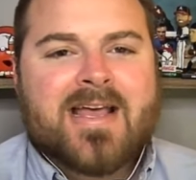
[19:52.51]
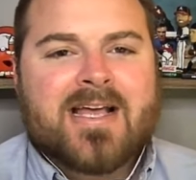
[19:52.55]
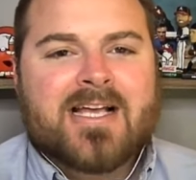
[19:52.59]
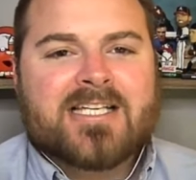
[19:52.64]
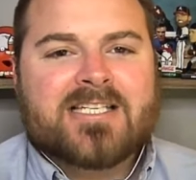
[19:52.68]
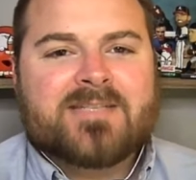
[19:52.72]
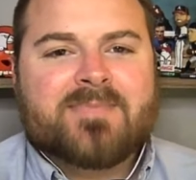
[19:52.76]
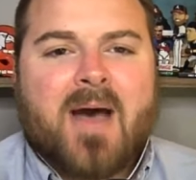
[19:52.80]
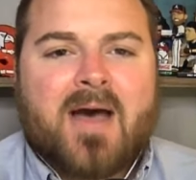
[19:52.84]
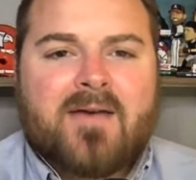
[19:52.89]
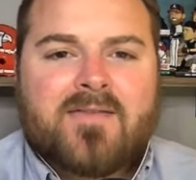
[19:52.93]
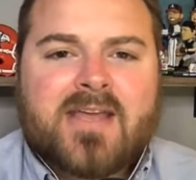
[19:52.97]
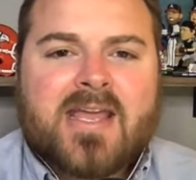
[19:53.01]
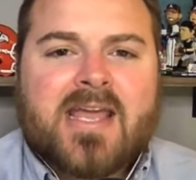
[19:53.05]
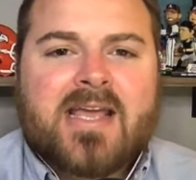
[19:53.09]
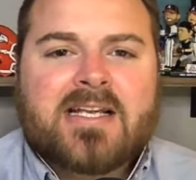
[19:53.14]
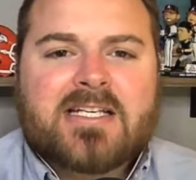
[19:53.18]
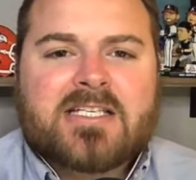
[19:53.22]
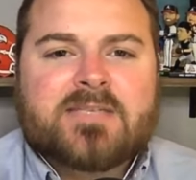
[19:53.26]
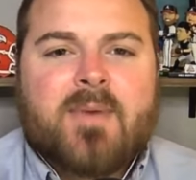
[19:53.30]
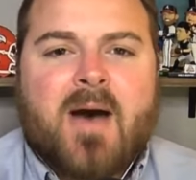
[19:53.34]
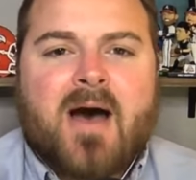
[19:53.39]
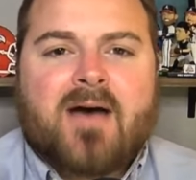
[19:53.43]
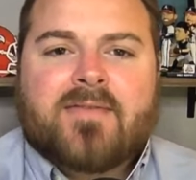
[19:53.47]
Spivey King
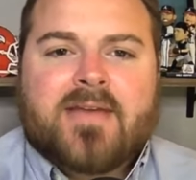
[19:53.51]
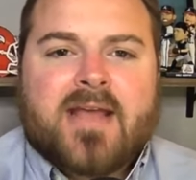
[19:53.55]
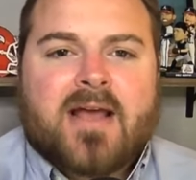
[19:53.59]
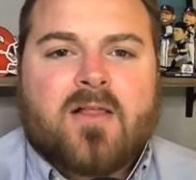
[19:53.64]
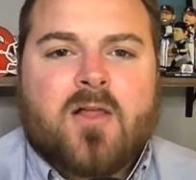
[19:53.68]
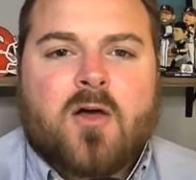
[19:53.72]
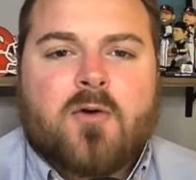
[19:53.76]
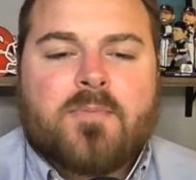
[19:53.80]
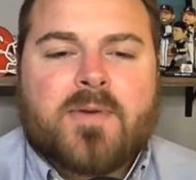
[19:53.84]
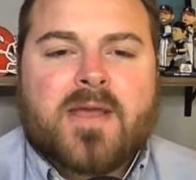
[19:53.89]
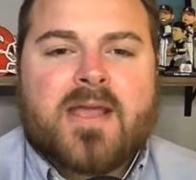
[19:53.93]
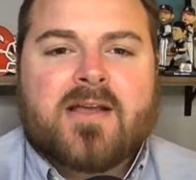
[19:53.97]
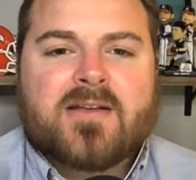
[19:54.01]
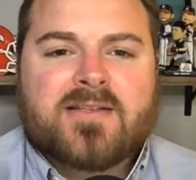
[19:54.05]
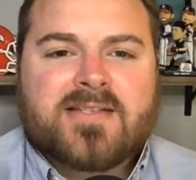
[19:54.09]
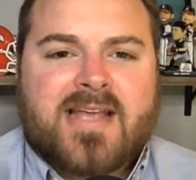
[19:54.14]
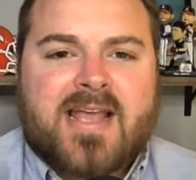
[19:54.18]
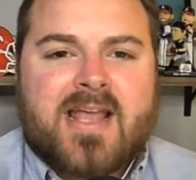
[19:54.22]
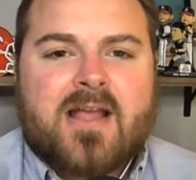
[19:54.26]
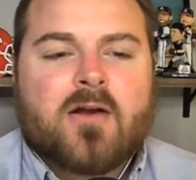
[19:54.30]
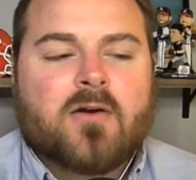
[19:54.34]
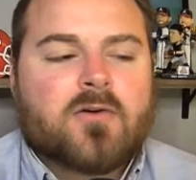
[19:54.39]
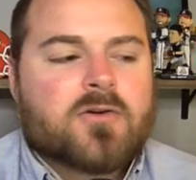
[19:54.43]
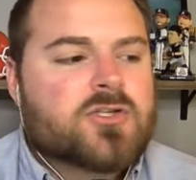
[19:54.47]
and Spivey LLP is
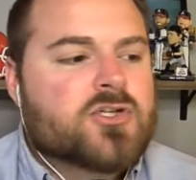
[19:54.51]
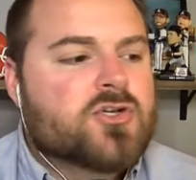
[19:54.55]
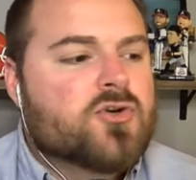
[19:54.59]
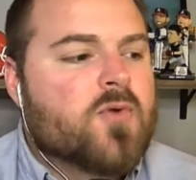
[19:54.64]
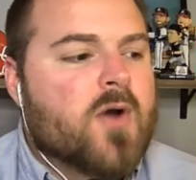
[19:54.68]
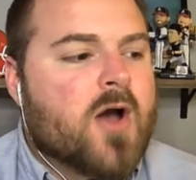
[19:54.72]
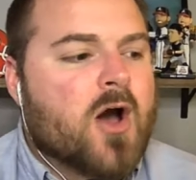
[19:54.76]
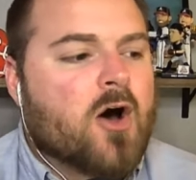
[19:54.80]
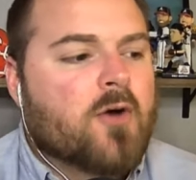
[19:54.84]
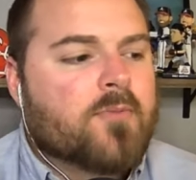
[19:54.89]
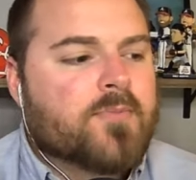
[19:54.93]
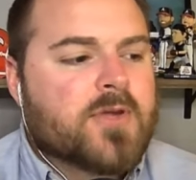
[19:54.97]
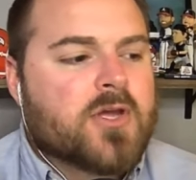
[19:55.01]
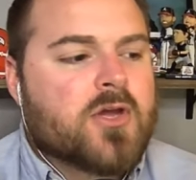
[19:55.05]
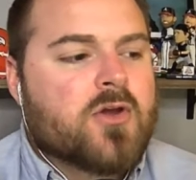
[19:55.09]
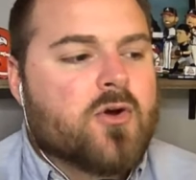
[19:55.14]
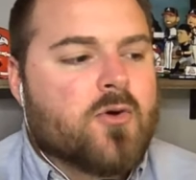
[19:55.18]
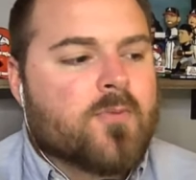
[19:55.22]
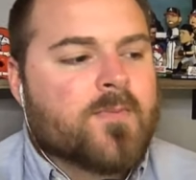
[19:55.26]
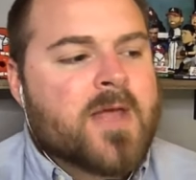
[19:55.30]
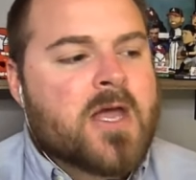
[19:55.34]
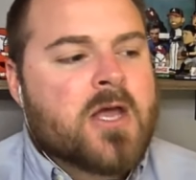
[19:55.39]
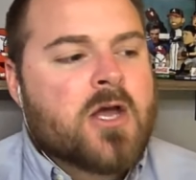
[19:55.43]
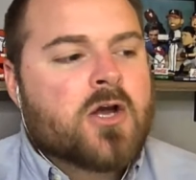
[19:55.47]
here to help you.